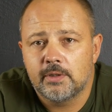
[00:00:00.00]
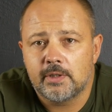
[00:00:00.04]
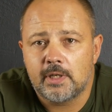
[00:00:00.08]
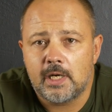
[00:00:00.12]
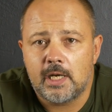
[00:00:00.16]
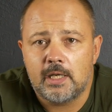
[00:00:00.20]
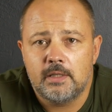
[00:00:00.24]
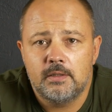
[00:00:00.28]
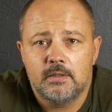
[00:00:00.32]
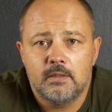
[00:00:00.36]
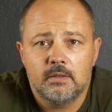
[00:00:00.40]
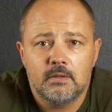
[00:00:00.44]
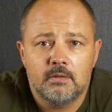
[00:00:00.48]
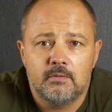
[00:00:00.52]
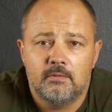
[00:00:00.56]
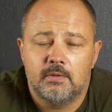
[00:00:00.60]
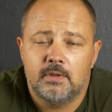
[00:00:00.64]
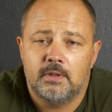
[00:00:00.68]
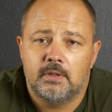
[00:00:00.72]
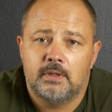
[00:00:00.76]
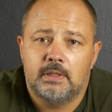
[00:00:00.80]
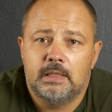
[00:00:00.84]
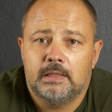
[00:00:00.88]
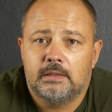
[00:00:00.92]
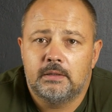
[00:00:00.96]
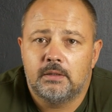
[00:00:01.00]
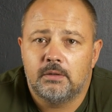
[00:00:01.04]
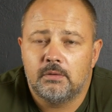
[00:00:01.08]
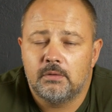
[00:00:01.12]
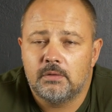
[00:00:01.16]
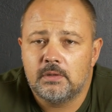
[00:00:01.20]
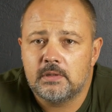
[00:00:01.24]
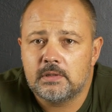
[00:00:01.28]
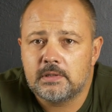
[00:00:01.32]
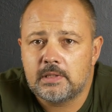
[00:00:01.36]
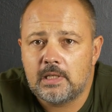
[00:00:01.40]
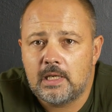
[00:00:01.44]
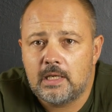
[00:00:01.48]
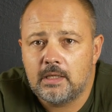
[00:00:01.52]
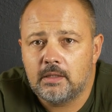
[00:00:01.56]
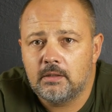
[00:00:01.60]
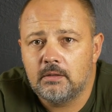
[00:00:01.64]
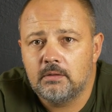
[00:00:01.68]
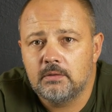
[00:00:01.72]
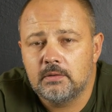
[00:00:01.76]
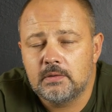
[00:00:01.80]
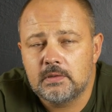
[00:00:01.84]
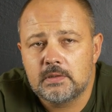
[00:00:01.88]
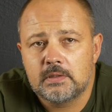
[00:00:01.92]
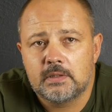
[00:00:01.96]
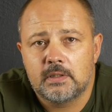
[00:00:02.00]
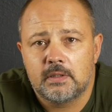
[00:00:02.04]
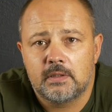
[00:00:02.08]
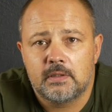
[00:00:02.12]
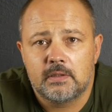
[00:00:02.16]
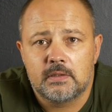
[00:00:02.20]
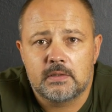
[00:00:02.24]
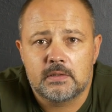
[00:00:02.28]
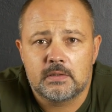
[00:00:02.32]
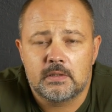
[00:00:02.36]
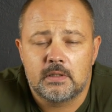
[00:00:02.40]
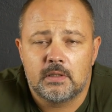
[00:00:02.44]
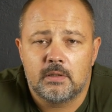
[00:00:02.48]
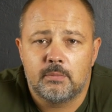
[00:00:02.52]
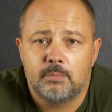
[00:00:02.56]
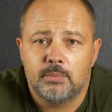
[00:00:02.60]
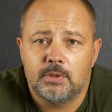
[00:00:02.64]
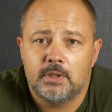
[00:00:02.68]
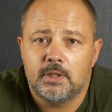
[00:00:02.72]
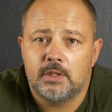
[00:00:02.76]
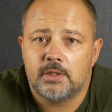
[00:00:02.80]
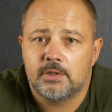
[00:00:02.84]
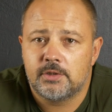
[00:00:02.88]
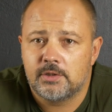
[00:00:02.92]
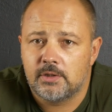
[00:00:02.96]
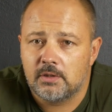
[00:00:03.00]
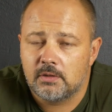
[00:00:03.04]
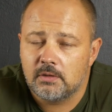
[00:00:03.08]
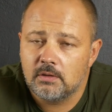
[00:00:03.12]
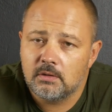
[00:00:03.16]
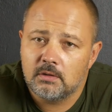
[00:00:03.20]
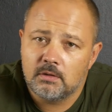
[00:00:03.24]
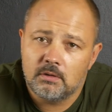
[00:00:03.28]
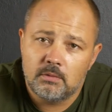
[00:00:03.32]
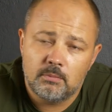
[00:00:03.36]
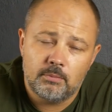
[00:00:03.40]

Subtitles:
riding the electric unicycles is pleasure.